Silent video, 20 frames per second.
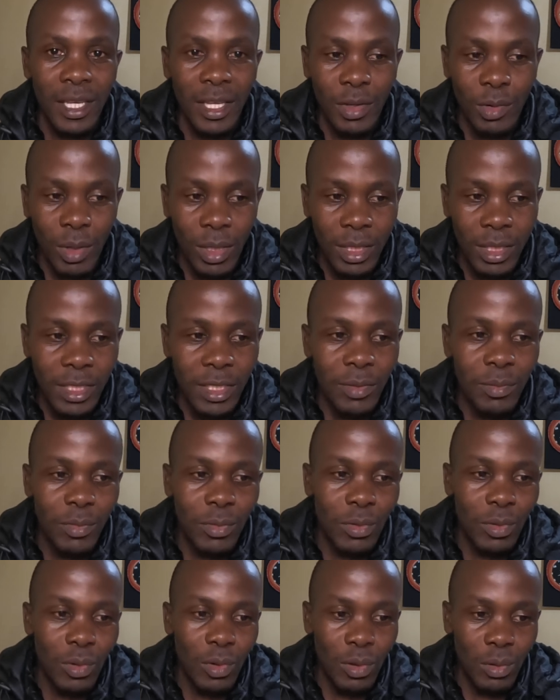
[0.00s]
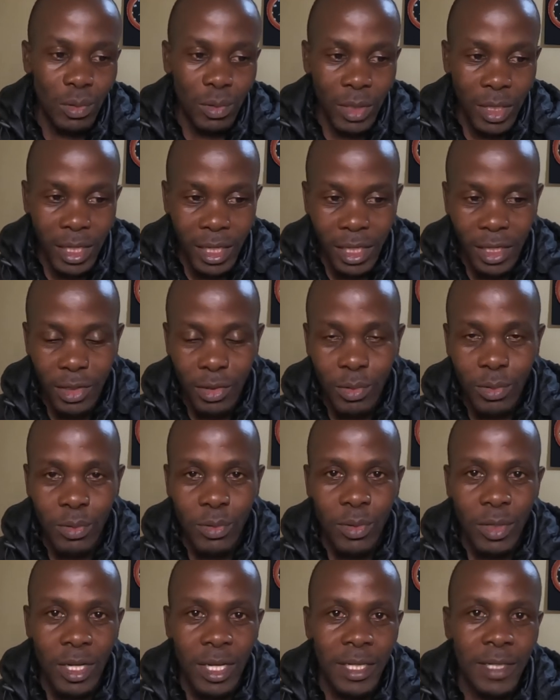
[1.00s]
He wants him to go to the
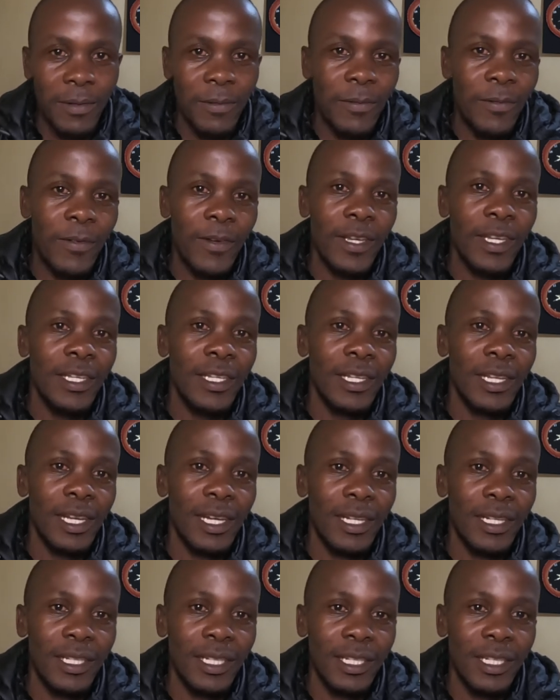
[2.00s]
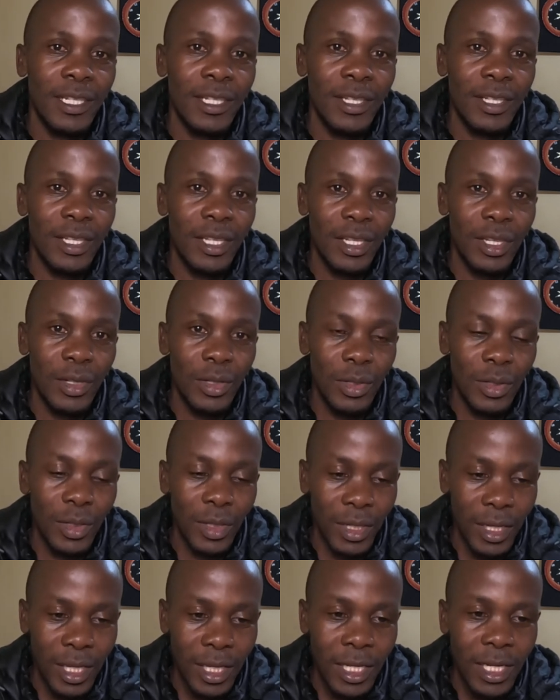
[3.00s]
AU and fail, and then
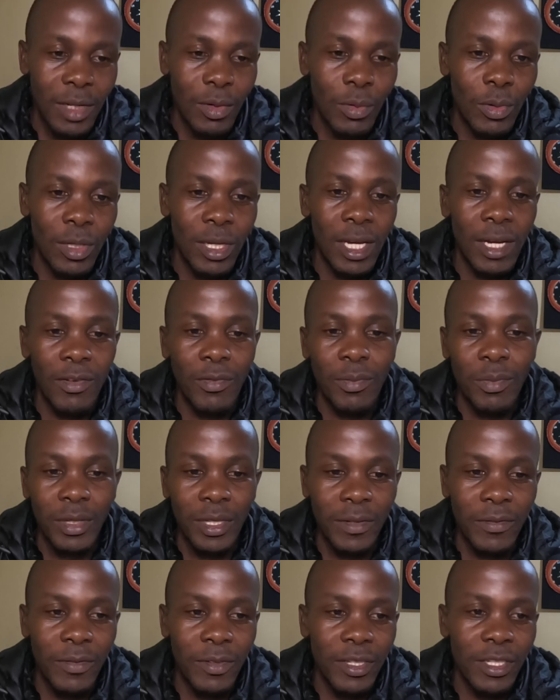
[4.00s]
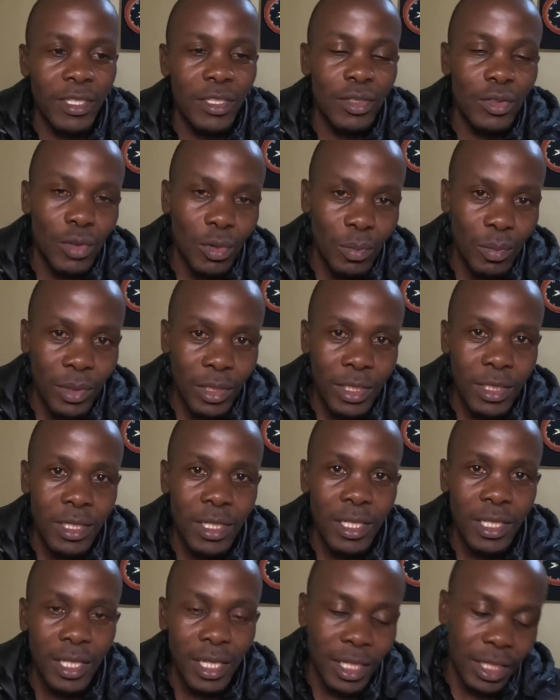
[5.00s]
Raila will have been finished
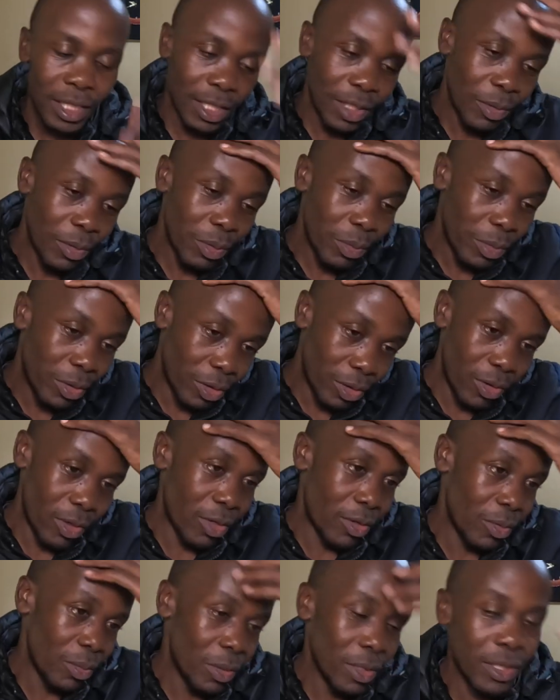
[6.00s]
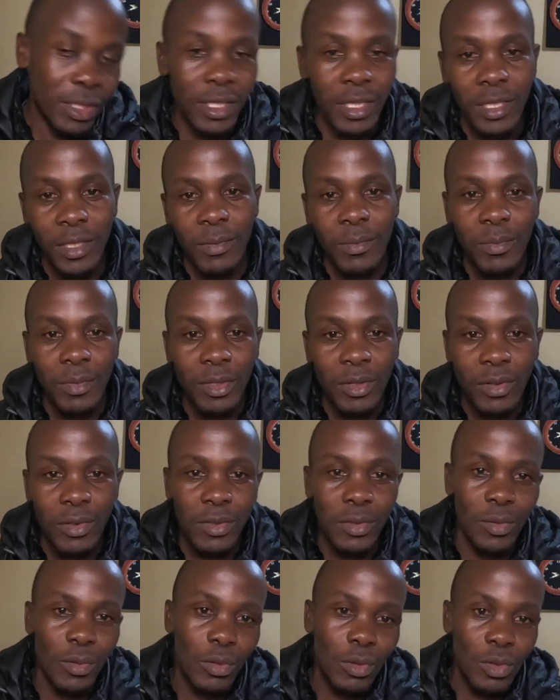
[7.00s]
completely and he will be nowhere to be seen,
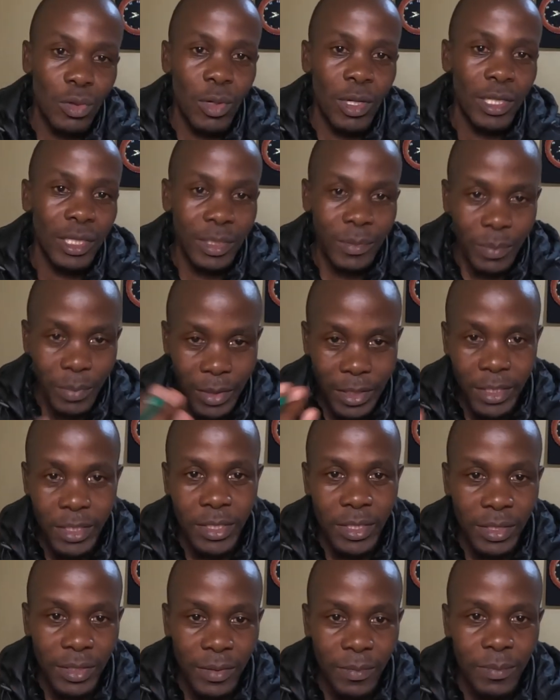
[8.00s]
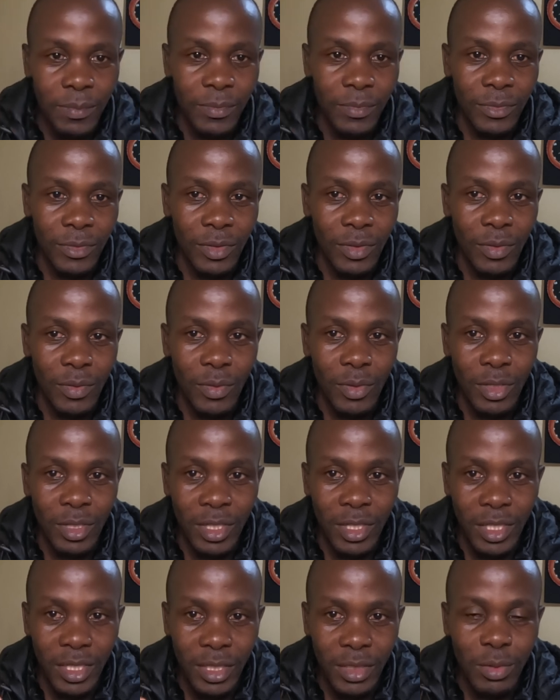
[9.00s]
because Ruto wants peace
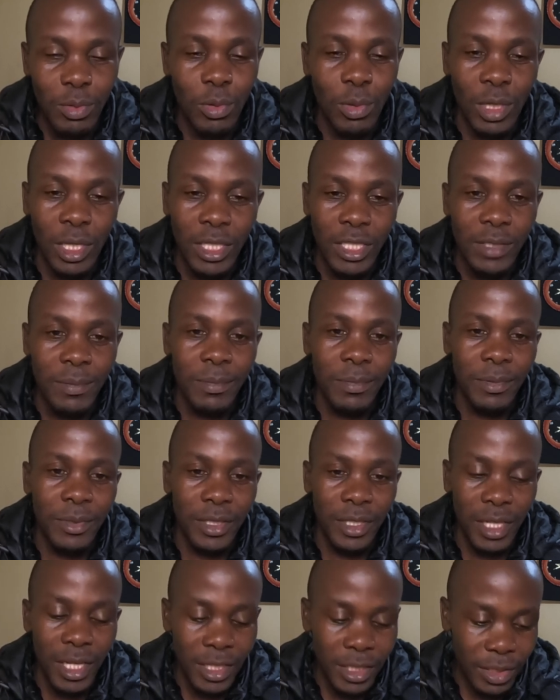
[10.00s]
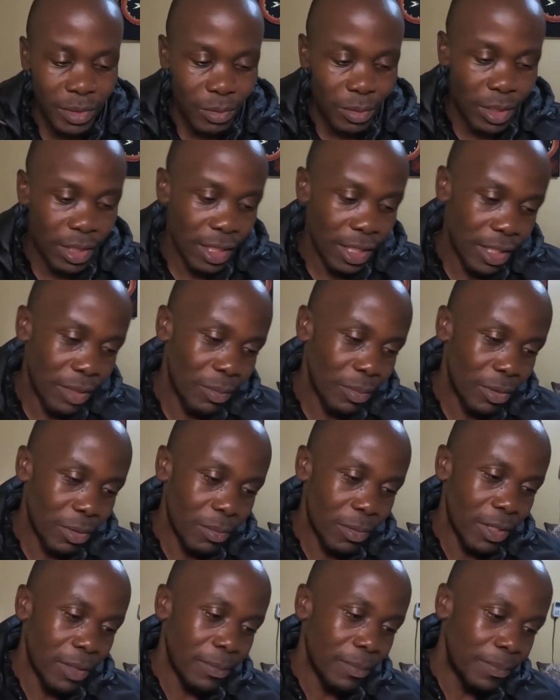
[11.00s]
in his rulership. He doesn't want any
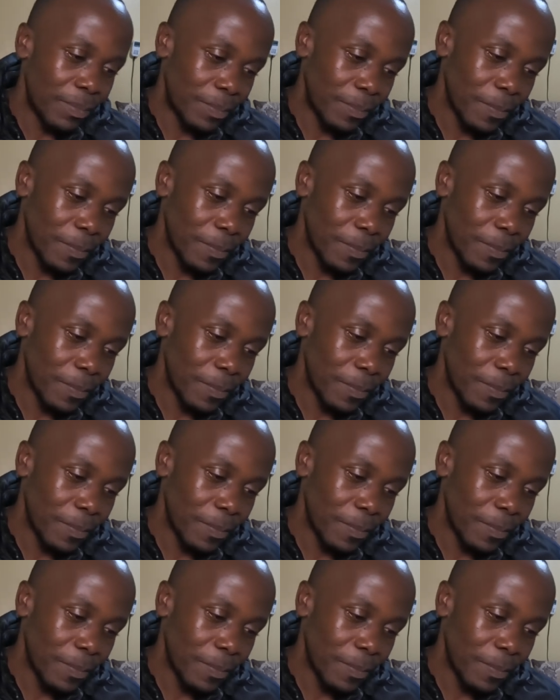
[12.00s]
problem.